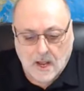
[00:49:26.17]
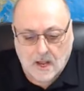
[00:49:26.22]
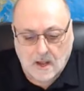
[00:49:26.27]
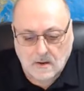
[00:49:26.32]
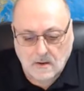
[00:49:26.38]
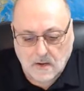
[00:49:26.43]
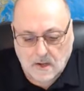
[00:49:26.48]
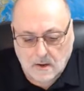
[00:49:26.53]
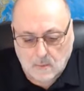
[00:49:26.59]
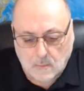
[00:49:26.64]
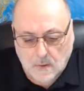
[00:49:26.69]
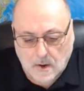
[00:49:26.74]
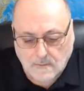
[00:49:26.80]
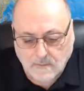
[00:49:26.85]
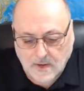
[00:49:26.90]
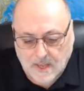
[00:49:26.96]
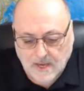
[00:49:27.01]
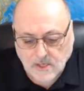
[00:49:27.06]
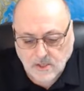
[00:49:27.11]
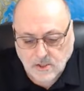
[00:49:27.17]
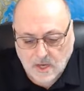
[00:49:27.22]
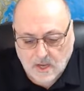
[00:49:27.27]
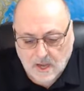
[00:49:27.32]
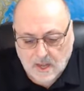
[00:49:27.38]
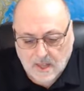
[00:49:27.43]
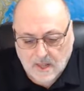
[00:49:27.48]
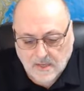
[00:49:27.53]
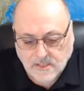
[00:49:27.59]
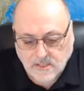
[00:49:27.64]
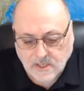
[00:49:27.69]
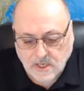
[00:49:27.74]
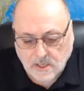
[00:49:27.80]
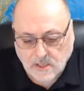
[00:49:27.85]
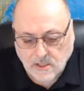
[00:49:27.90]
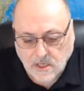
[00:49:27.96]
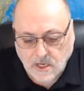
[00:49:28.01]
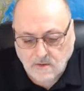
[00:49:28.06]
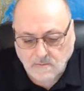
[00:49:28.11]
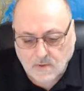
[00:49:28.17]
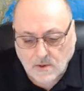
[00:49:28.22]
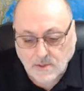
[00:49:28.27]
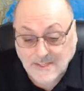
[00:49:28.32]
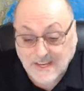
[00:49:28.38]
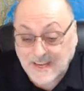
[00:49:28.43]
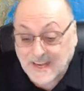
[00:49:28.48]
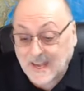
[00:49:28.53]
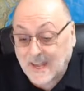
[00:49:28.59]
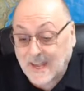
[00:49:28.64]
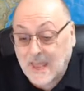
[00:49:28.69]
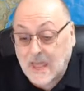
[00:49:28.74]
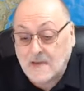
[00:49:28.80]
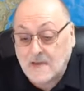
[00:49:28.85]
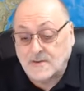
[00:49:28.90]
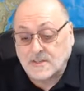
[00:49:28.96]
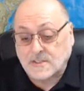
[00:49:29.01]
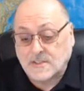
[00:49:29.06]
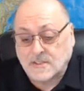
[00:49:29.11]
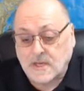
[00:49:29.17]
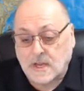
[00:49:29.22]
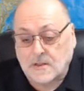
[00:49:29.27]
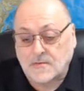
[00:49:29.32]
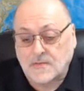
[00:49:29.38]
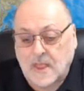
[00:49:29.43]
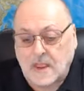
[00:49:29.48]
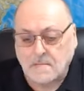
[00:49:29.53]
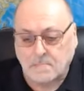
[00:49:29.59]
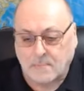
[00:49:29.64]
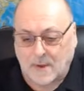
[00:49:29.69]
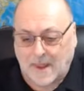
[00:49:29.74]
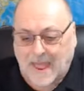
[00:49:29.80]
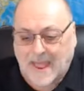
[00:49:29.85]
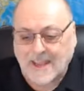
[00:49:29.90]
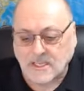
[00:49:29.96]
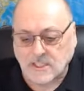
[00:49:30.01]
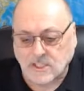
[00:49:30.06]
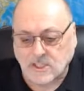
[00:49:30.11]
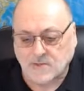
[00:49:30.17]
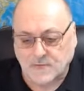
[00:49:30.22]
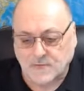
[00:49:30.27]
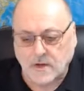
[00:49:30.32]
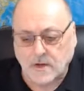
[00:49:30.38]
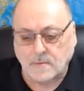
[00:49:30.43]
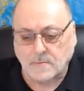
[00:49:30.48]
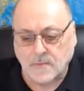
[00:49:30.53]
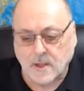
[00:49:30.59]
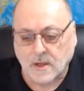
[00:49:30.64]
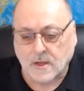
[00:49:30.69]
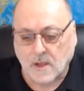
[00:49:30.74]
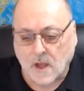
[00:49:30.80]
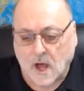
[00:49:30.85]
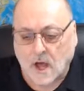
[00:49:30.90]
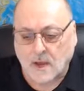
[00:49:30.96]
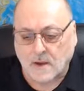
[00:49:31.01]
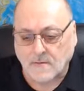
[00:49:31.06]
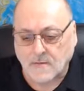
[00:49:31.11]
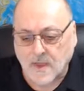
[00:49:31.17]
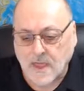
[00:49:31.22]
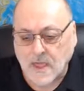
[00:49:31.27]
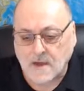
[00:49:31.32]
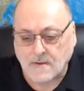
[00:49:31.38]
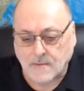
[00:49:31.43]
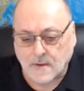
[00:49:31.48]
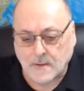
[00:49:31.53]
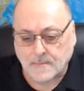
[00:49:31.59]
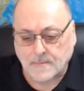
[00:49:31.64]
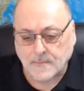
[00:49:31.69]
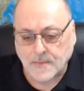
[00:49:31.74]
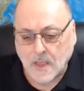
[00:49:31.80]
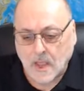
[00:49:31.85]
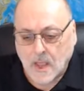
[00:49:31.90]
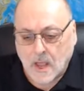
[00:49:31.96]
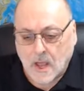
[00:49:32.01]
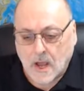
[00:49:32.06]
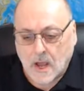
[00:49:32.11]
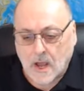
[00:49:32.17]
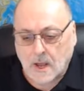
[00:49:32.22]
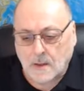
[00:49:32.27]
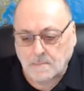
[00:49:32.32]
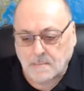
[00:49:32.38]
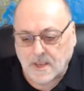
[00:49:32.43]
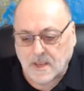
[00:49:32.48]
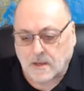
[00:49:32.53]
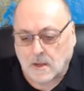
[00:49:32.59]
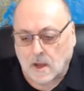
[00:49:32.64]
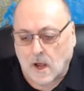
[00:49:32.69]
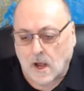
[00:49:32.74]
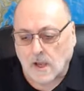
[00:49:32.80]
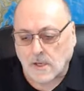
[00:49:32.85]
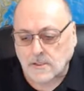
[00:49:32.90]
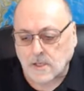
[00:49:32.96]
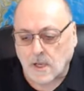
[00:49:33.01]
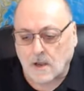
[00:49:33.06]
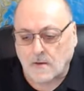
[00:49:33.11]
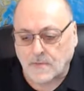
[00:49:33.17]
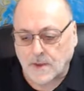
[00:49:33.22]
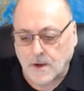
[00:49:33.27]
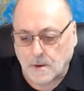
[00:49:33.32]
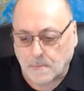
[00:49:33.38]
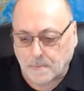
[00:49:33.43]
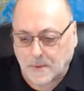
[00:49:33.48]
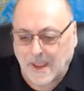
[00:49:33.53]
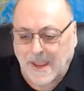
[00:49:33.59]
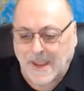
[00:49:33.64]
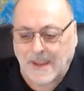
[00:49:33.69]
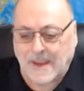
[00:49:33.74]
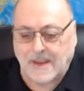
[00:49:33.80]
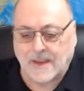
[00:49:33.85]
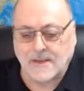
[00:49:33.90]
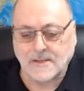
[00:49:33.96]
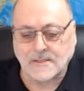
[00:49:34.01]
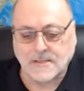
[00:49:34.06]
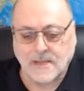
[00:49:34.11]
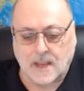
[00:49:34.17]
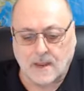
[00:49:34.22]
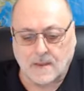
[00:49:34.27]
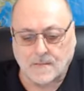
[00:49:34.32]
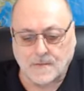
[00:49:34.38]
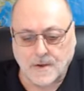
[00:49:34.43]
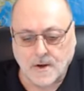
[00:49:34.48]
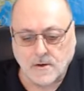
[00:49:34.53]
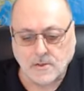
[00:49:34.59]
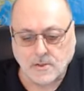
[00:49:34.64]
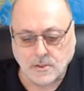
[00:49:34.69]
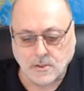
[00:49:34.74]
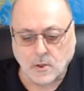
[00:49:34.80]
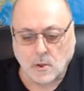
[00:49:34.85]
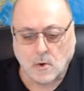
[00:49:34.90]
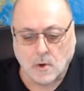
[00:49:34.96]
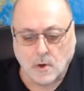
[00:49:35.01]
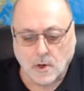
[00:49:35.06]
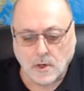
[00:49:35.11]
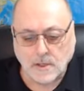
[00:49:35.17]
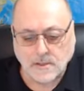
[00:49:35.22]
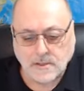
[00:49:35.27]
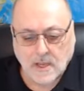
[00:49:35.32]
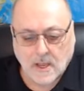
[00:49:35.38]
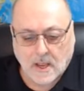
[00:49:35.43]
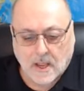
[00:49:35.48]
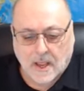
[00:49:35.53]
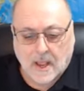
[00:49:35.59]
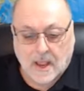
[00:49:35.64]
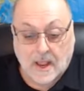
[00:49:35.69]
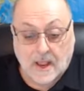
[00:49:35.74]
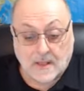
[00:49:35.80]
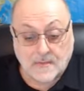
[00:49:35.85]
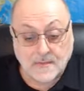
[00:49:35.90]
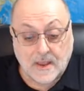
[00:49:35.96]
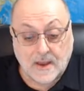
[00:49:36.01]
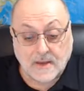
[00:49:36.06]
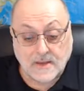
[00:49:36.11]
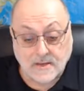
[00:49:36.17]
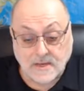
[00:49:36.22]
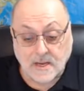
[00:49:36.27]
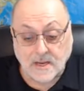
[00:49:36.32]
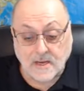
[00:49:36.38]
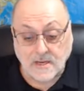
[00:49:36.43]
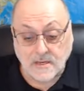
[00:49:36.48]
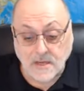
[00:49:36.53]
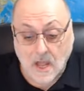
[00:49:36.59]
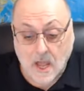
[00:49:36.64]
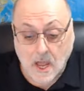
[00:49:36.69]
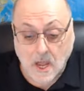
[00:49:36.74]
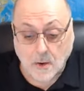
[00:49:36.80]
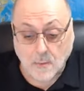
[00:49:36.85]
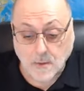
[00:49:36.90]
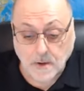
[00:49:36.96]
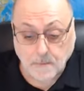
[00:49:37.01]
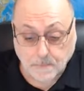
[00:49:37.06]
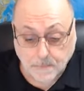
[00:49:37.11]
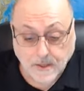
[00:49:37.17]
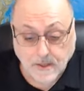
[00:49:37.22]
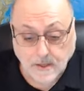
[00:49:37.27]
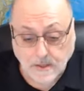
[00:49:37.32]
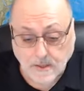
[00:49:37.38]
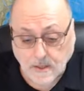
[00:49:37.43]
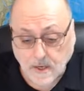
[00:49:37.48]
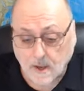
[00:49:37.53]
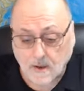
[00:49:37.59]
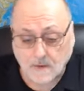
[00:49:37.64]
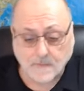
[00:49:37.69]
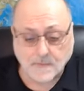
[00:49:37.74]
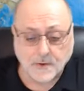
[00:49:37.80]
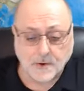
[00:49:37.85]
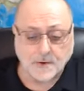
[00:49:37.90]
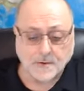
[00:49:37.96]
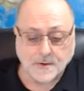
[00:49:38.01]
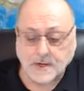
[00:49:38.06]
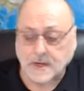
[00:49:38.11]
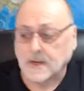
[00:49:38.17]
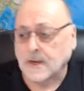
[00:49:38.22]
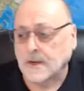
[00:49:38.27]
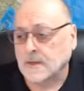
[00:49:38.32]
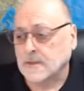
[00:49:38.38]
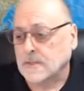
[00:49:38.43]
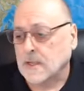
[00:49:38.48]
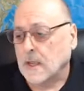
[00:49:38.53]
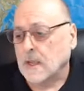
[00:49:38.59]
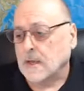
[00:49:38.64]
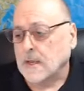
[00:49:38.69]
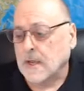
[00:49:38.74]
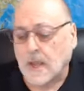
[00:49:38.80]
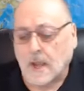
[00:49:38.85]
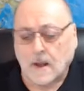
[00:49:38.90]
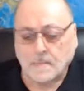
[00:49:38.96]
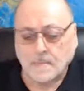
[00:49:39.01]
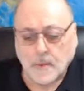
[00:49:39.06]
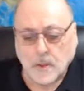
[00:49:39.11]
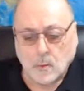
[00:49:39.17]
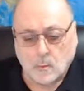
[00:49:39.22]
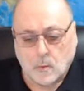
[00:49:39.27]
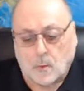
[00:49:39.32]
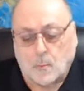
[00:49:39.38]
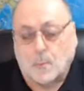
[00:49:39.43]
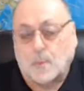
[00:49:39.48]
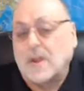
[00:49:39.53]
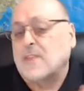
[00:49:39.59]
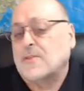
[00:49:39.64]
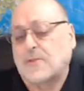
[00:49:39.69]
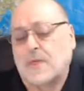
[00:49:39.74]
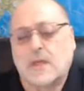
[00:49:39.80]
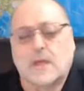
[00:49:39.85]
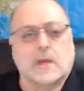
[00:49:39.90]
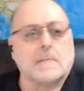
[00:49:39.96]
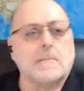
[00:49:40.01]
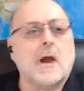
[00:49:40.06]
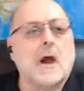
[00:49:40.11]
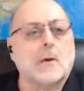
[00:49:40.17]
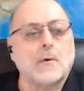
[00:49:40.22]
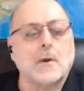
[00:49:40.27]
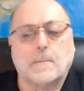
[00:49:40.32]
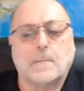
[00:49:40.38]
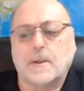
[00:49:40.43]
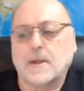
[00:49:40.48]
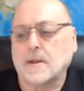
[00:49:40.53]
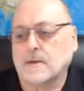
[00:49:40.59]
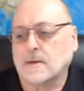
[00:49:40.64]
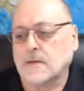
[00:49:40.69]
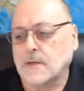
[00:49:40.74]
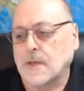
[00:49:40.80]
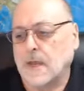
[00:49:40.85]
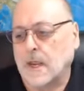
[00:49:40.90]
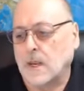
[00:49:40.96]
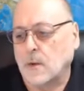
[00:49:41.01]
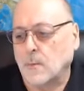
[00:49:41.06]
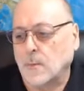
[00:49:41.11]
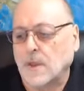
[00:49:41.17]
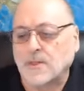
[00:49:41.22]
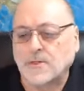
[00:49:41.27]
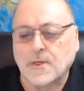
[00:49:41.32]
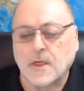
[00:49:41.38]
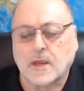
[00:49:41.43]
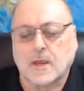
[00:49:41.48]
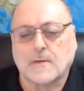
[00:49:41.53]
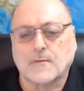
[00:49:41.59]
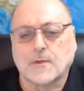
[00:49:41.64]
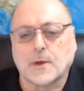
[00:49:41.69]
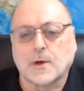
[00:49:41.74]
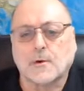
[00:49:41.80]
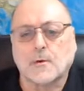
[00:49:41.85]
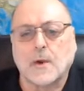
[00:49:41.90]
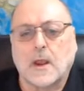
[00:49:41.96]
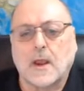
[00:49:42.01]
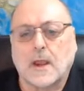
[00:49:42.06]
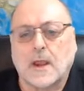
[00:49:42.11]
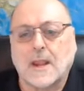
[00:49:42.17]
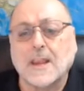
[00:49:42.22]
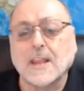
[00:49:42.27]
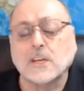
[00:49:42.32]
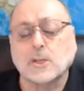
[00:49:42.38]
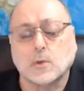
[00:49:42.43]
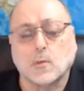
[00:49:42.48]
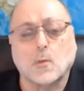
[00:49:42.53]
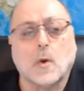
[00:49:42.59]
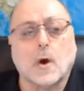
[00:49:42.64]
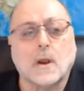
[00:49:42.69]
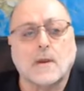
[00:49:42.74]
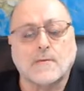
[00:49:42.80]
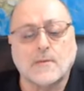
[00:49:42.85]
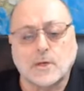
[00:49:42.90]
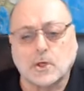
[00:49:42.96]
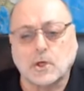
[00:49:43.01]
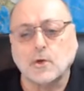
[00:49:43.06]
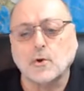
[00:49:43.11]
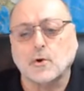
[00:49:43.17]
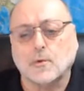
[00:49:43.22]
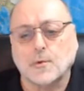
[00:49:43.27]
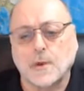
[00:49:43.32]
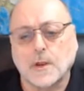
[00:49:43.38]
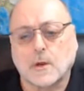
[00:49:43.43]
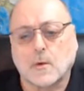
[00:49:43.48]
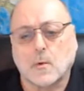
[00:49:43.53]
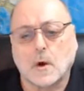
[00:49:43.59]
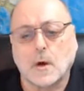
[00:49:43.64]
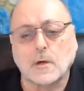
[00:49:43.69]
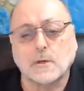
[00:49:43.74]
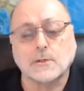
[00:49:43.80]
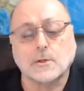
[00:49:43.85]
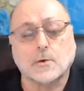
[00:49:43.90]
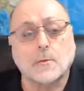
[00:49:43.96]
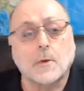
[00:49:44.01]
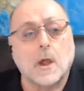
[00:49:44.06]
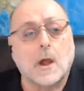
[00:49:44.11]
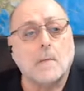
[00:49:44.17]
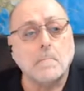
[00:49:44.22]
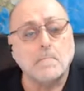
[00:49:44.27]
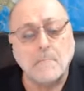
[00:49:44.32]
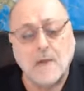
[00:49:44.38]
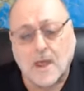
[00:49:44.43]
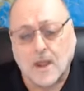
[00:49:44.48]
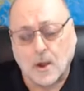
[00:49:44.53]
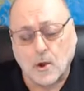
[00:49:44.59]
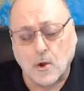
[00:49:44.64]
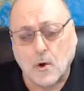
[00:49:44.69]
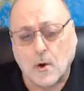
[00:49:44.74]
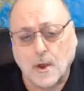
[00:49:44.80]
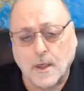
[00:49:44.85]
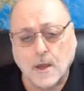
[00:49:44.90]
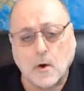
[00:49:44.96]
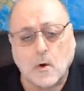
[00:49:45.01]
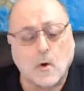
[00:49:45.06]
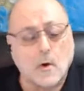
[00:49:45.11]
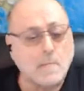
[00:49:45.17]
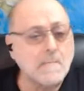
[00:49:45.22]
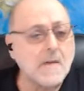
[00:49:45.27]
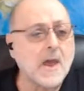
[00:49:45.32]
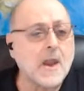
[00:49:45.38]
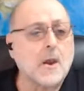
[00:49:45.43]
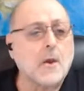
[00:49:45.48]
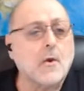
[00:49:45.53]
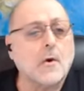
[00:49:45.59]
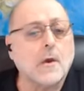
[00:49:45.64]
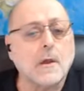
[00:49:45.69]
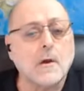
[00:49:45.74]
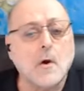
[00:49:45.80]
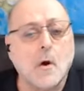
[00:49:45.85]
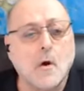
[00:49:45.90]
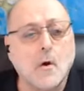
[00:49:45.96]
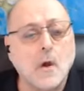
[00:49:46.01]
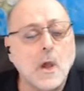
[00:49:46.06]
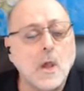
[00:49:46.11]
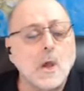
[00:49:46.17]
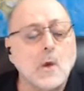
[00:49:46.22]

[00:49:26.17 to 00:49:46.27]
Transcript: Uh, Revelation uh, 16, verse 11 said, They blasphemed the God of heaven uh, because of their pains and their sores, and they did not repent of their deeds. Now, when we think about repent today, we think of the at least one of the two Greek words, uh, metanoia or metanoeo,